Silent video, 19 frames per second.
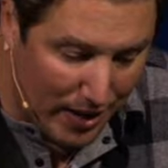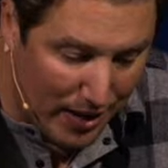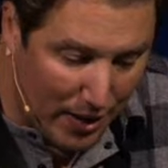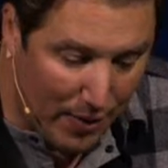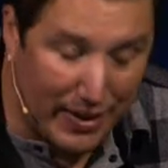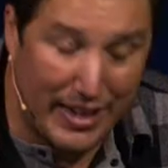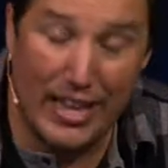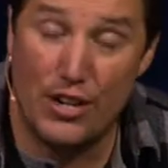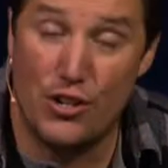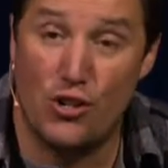Now
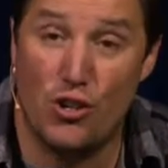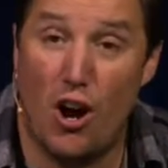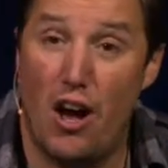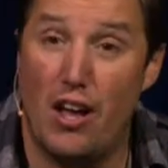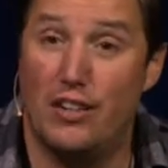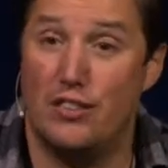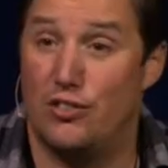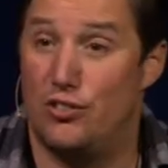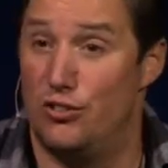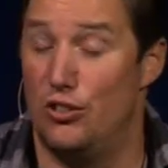again, John
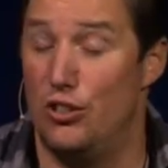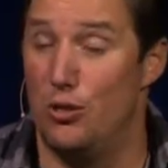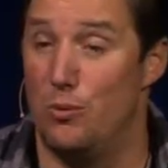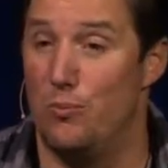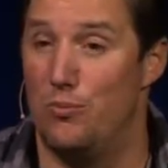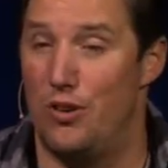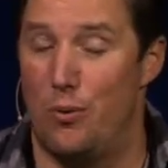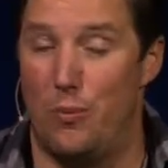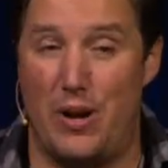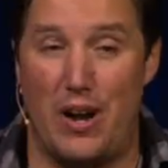
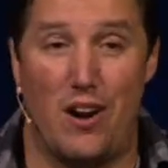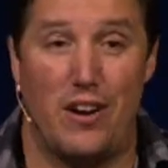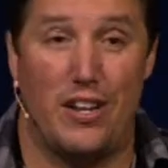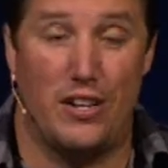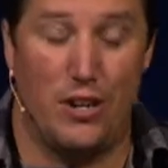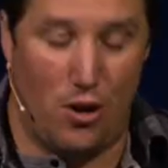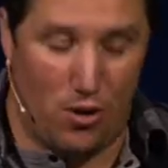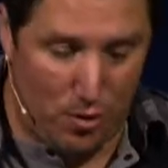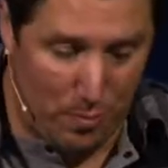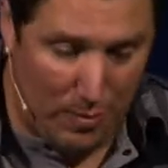assumes that we already
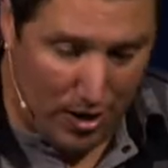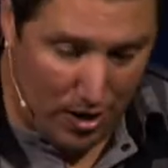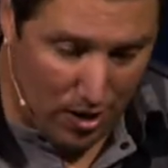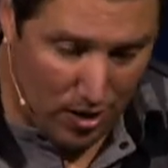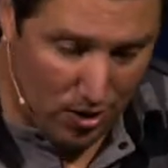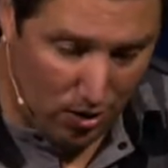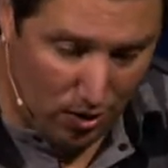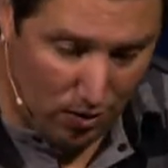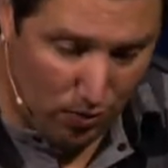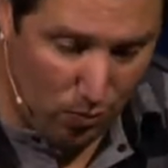know the
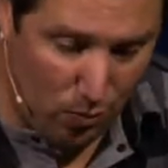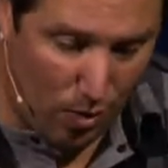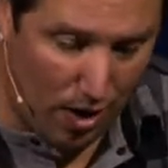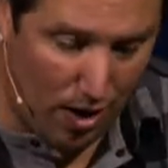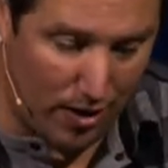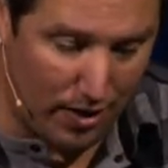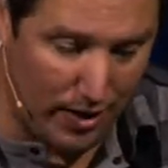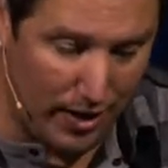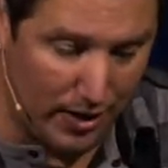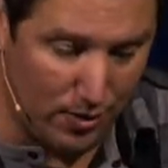miracle of
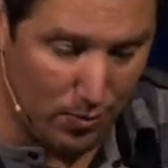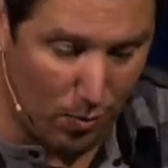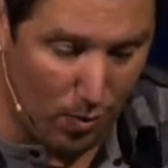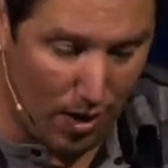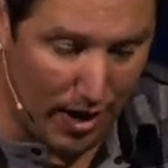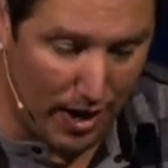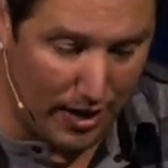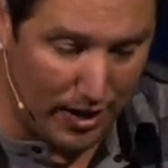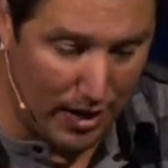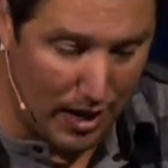water into
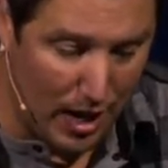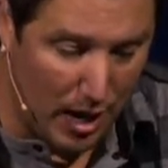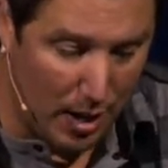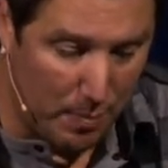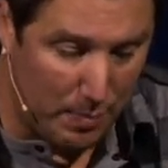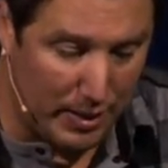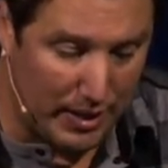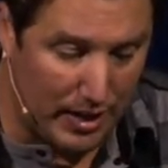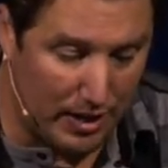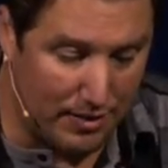wine
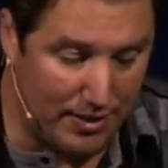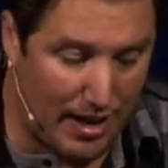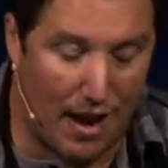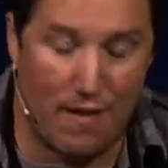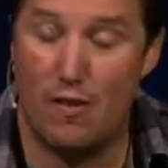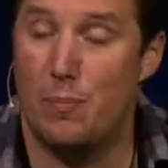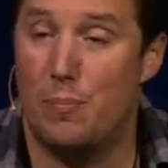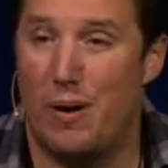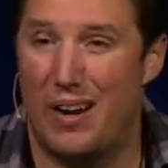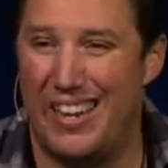because
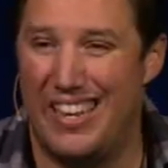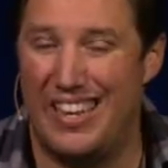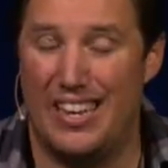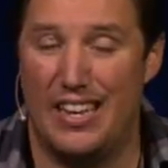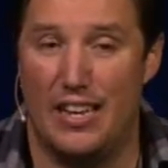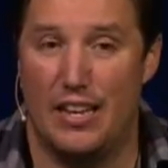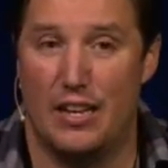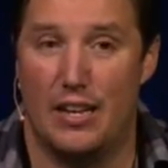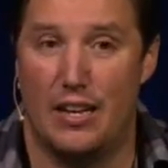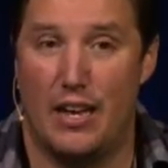everybody
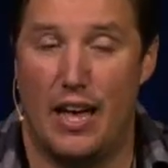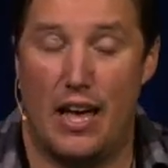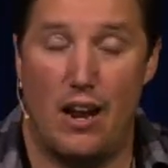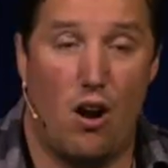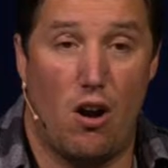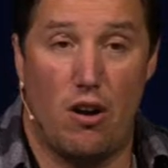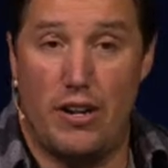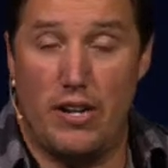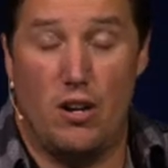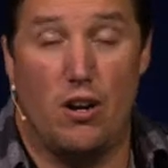had
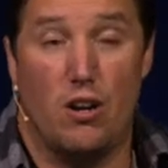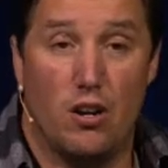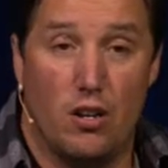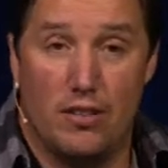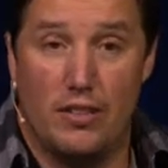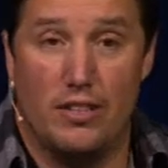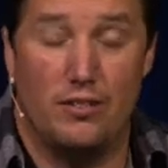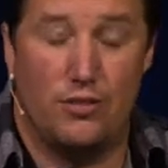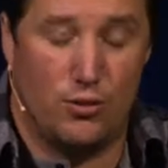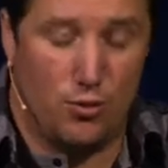already heard
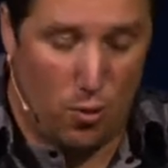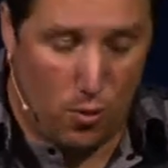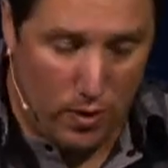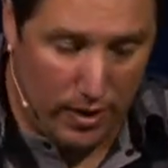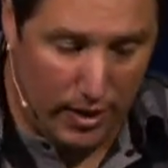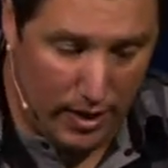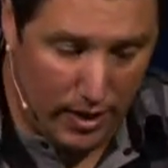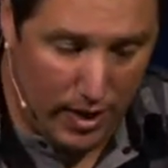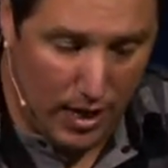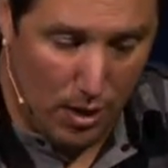this
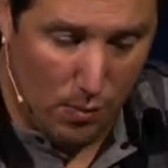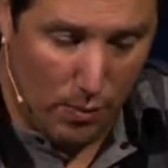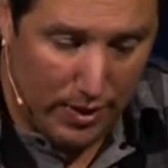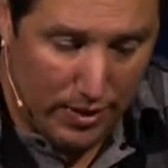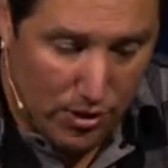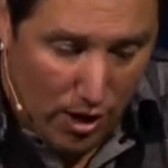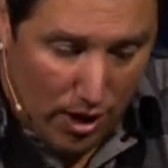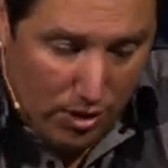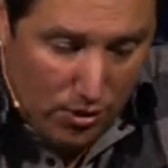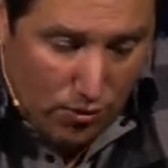story when
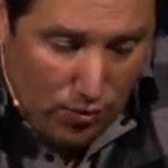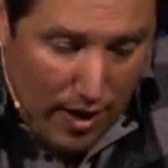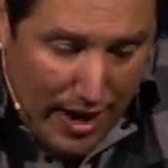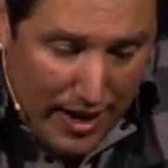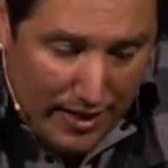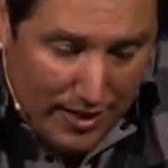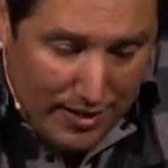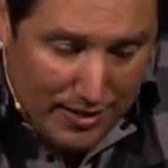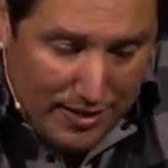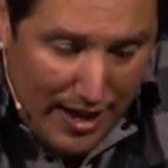John's
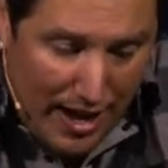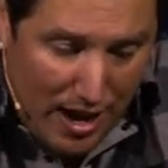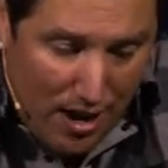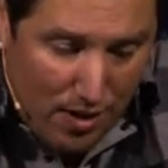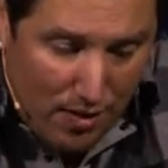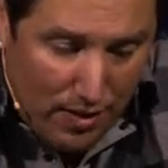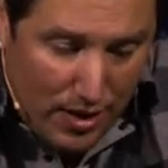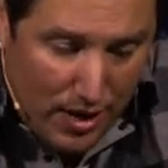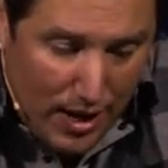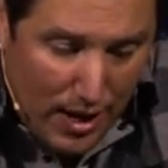writing this
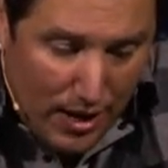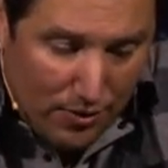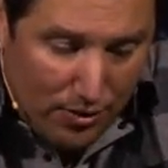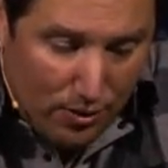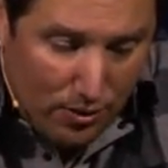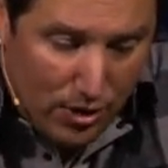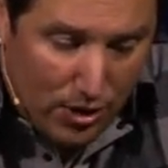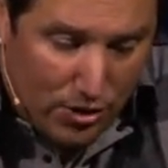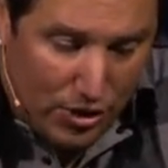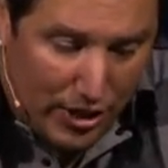down. So
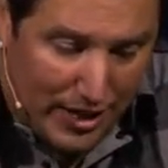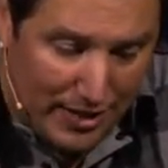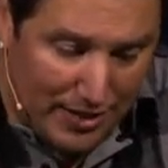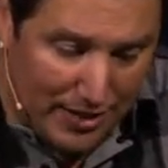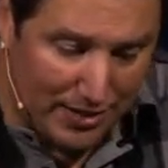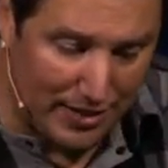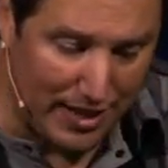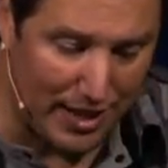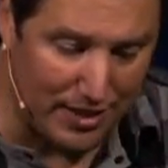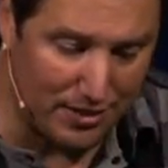
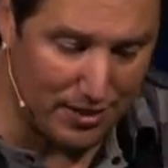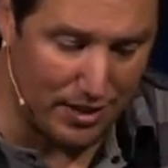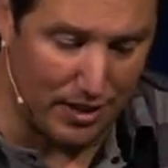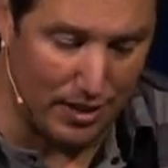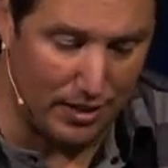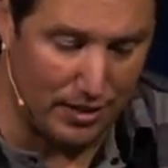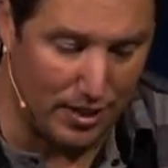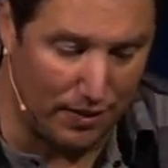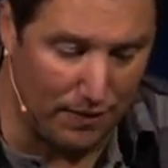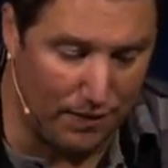Jesus says
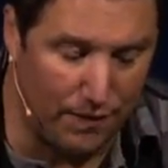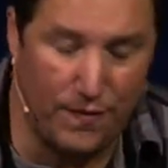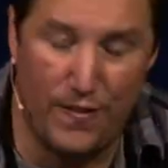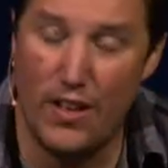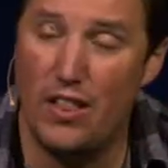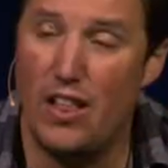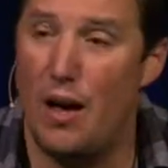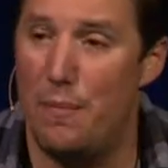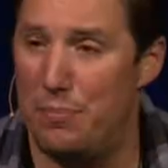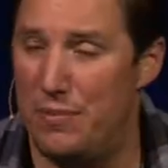to
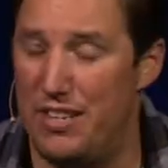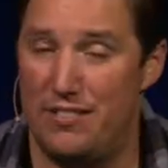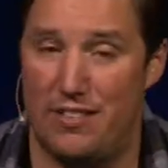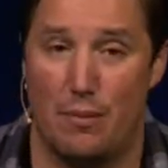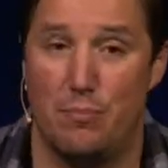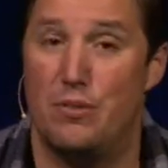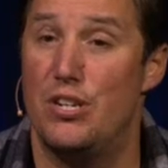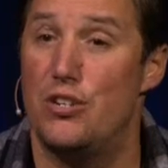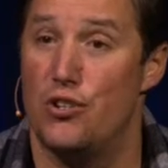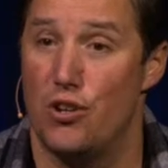fill up these
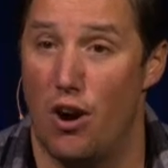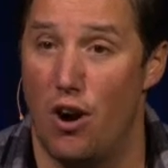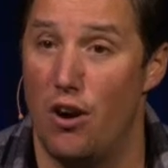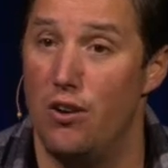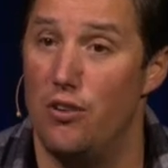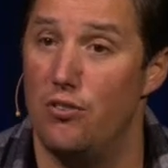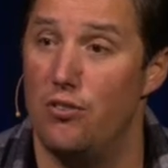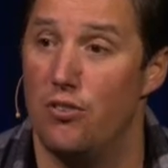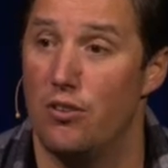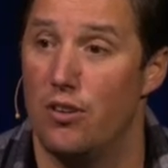empty
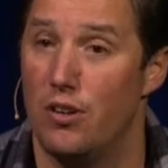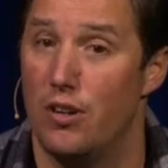jars,